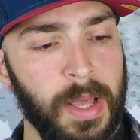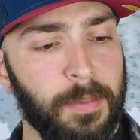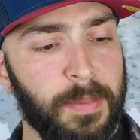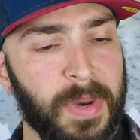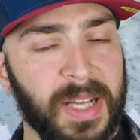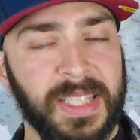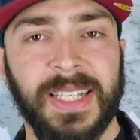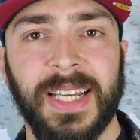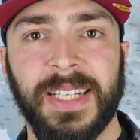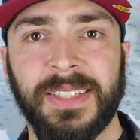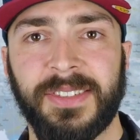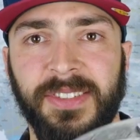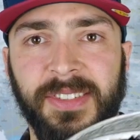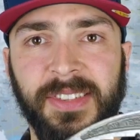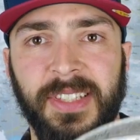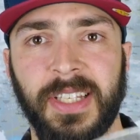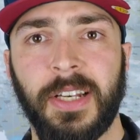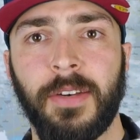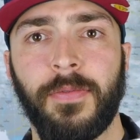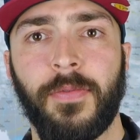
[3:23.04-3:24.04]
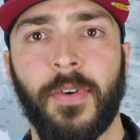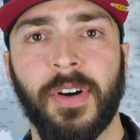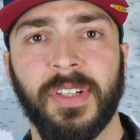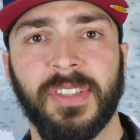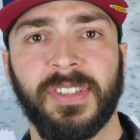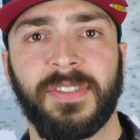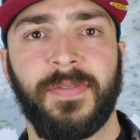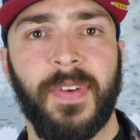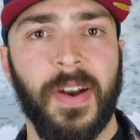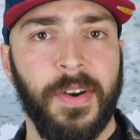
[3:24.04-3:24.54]
but it still
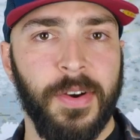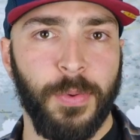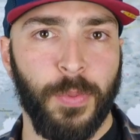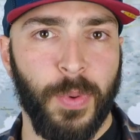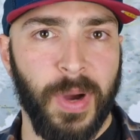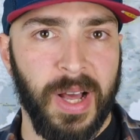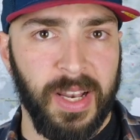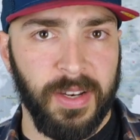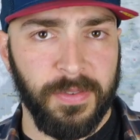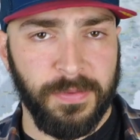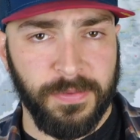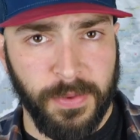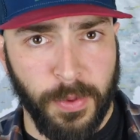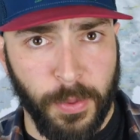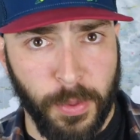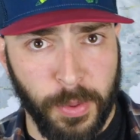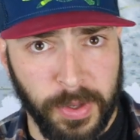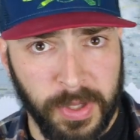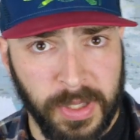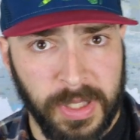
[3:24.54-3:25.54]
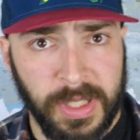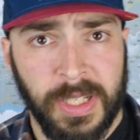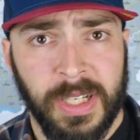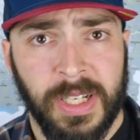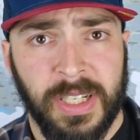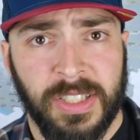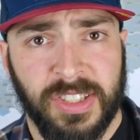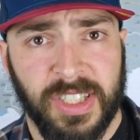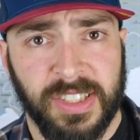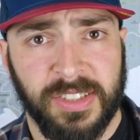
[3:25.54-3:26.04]
works very well for
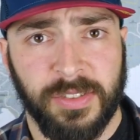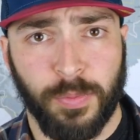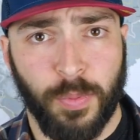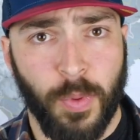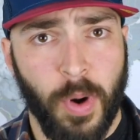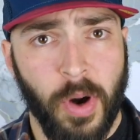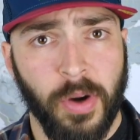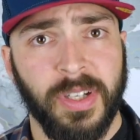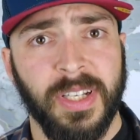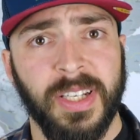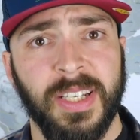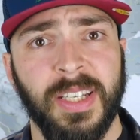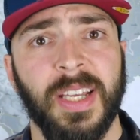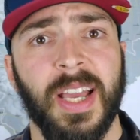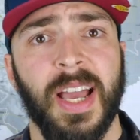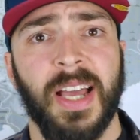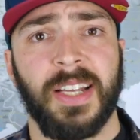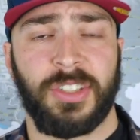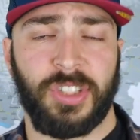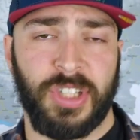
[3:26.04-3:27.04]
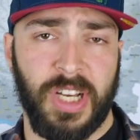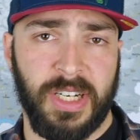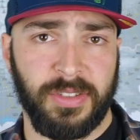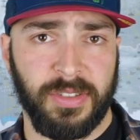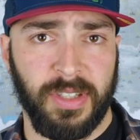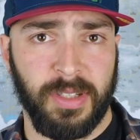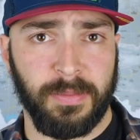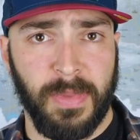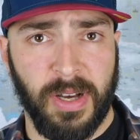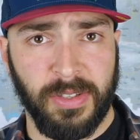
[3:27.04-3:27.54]
just walking and
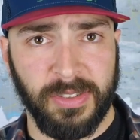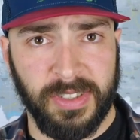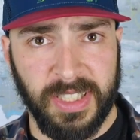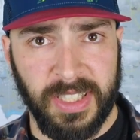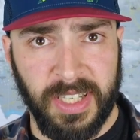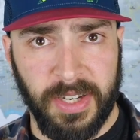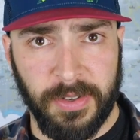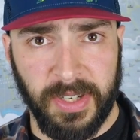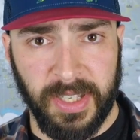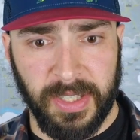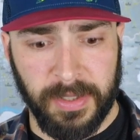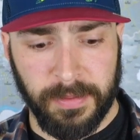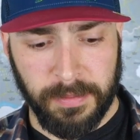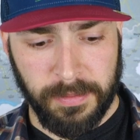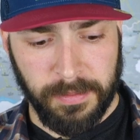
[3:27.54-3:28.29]
general mountaineering.